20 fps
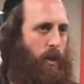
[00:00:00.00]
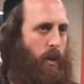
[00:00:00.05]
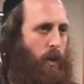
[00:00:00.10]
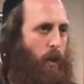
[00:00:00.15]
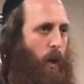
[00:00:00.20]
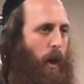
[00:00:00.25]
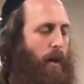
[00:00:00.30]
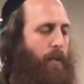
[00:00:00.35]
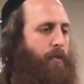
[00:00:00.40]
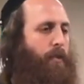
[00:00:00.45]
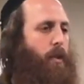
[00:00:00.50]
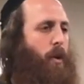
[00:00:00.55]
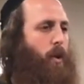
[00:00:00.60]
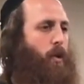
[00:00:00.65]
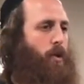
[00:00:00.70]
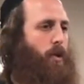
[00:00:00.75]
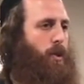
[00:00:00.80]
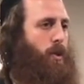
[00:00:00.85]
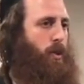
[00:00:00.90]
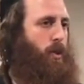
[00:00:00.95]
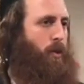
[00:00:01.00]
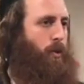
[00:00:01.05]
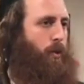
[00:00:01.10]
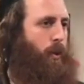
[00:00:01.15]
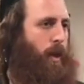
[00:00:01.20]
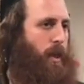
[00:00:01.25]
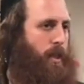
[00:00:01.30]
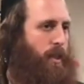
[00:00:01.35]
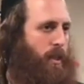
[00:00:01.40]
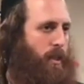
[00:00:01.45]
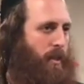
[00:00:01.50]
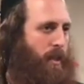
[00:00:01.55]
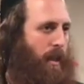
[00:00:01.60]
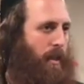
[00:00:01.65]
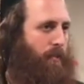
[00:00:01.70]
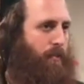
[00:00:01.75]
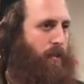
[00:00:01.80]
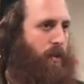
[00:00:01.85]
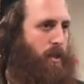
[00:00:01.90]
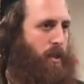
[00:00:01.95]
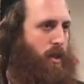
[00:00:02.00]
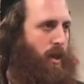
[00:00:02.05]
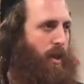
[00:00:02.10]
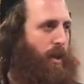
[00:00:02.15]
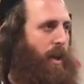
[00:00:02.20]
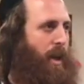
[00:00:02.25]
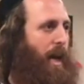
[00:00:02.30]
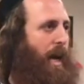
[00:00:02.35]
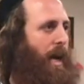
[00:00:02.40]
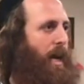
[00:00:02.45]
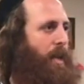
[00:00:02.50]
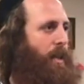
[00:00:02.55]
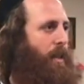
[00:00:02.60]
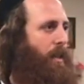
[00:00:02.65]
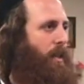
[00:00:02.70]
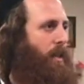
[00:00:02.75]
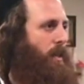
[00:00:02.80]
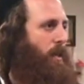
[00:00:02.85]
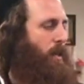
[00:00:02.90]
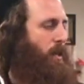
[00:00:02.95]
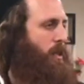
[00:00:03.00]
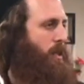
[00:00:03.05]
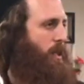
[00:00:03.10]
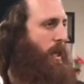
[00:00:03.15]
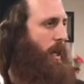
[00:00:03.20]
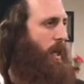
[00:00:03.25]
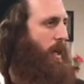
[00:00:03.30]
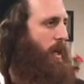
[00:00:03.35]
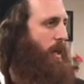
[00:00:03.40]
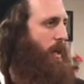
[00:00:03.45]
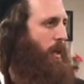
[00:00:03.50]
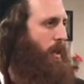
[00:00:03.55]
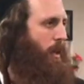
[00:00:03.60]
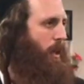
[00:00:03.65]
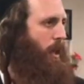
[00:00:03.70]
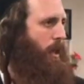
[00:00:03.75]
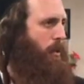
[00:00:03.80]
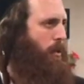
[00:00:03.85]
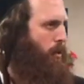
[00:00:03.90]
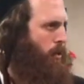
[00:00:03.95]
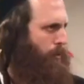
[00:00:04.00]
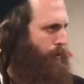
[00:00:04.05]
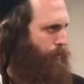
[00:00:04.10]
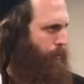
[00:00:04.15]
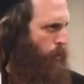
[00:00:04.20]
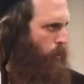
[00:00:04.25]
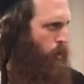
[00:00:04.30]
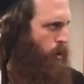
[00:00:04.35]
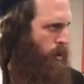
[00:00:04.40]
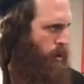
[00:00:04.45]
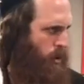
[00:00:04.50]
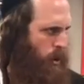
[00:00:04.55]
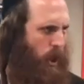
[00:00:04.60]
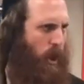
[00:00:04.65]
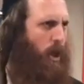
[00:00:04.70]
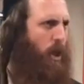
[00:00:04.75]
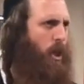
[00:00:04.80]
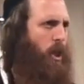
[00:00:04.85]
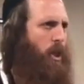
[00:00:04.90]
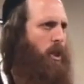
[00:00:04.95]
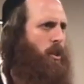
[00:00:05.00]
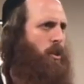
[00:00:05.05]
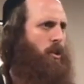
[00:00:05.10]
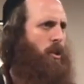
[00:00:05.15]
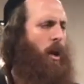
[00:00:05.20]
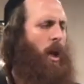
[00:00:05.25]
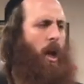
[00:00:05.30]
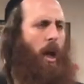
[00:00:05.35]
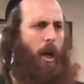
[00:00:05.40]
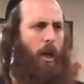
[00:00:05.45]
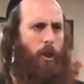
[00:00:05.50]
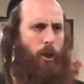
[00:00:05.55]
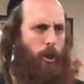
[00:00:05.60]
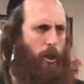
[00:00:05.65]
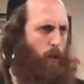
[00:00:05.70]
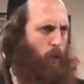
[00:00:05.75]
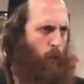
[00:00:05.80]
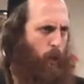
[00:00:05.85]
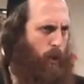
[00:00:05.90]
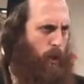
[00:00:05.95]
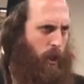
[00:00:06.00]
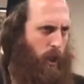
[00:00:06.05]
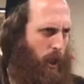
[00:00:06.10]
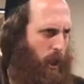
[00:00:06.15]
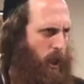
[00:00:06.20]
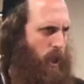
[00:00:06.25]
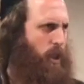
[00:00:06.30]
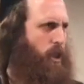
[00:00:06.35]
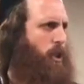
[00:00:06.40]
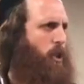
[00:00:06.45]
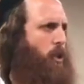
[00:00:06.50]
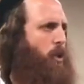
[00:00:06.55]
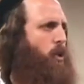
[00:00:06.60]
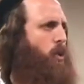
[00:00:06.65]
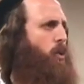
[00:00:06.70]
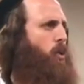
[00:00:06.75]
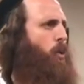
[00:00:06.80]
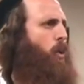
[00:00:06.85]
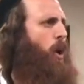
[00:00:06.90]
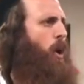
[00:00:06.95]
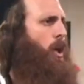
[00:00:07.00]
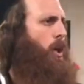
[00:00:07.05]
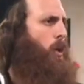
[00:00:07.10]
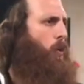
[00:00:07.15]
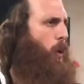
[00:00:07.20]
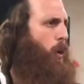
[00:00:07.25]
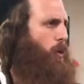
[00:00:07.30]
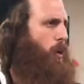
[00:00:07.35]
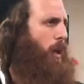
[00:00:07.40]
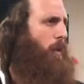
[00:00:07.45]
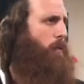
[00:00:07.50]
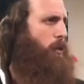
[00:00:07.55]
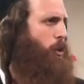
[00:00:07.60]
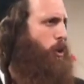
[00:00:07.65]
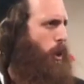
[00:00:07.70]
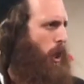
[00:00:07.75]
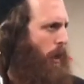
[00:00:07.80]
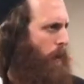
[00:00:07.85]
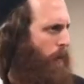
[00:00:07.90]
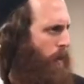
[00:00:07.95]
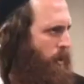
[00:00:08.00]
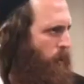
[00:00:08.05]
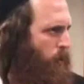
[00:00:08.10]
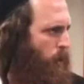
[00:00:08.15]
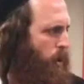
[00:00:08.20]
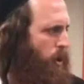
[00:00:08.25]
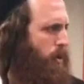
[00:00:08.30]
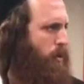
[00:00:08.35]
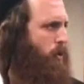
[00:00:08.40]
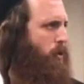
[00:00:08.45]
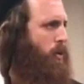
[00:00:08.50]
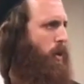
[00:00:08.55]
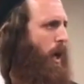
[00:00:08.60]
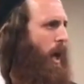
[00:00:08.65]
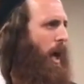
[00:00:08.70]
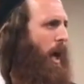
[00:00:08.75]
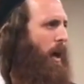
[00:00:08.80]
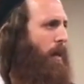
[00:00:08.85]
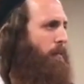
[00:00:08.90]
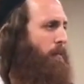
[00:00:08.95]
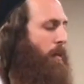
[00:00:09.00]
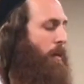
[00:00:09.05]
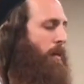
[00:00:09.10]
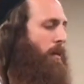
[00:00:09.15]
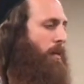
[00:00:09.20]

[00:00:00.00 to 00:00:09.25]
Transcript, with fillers: you have those crazy devils online that are saying that if you sinned, Hashem will kill you. You won't have a share in the world to come.